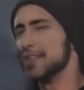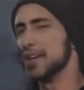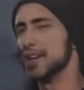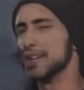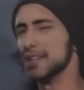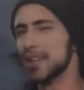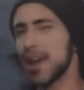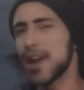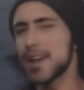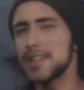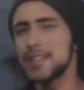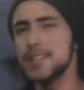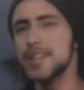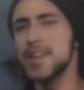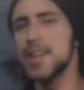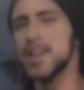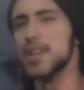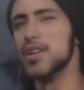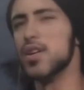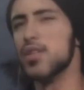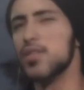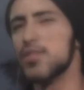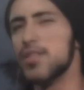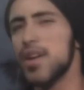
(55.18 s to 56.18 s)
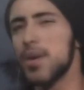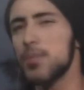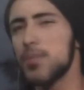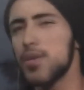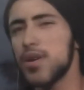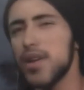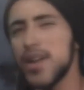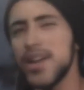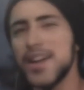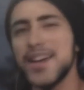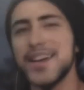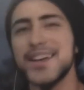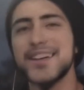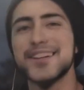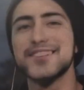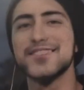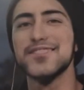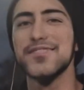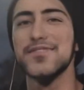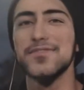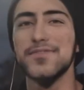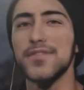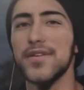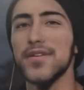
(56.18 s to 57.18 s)
The election in November is
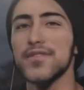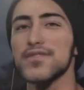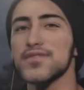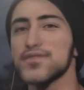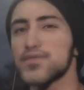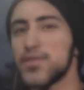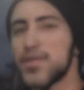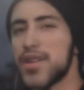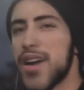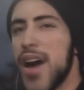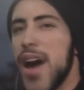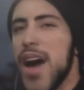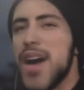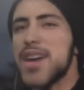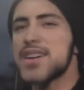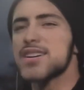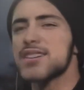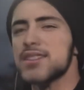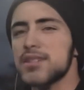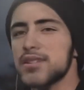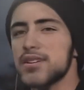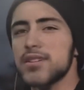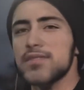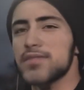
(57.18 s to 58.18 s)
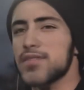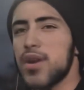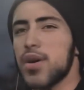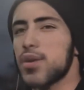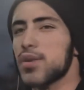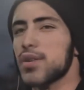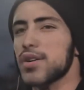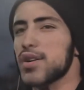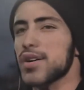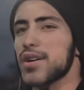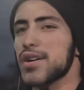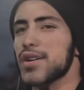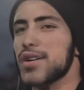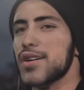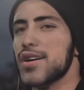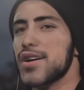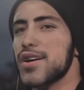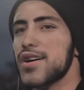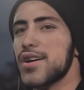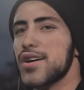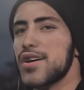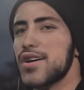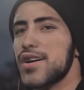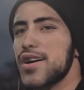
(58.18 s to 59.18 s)
the first one I could have voted
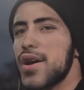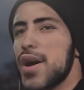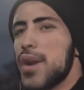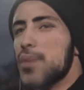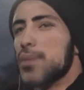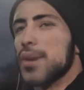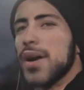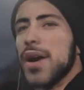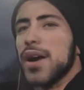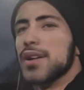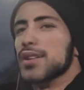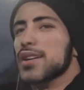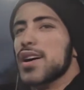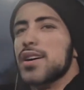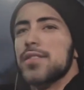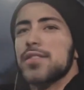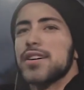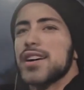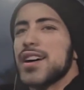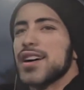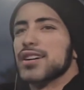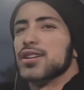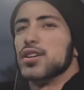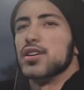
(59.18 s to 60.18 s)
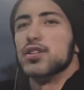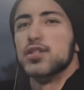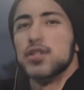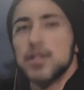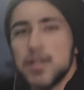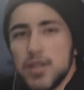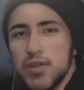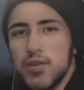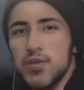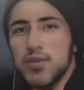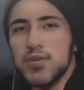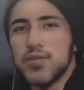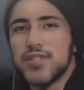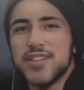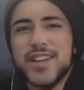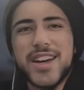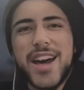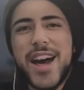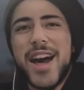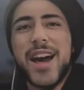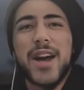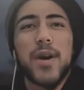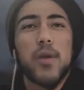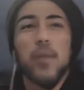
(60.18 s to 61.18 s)
in, but I'll never get to choose the
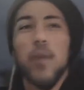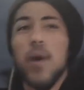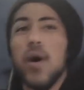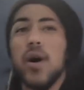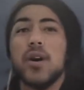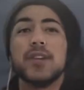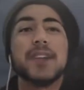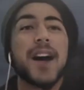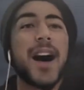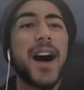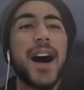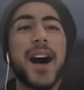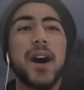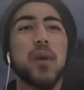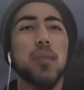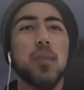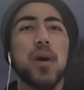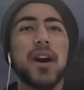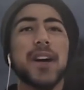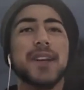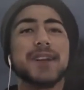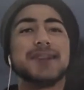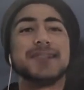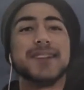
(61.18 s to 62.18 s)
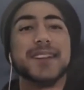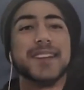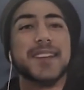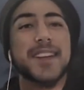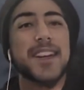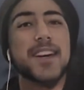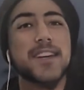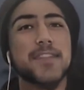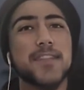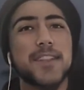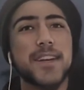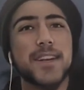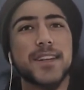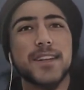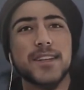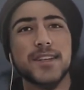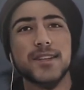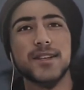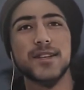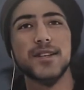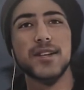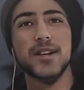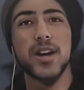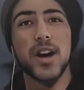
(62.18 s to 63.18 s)
kind of world I wanted to live
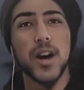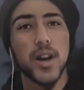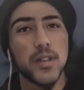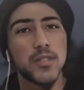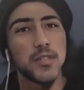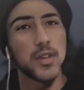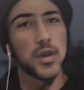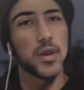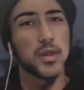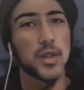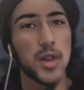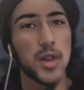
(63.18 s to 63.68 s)
in. So